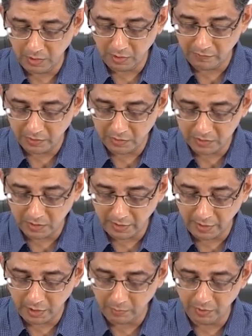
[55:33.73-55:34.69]
having this
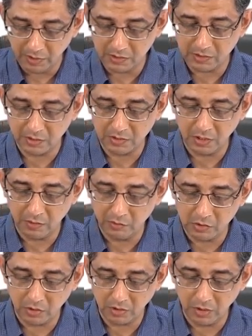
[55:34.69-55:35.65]
anatomical structure I
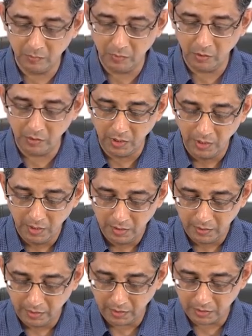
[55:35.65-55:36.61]
was talking about,
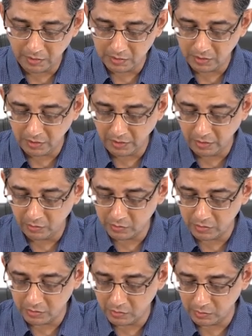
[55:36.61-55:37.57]
ductus arteriosus.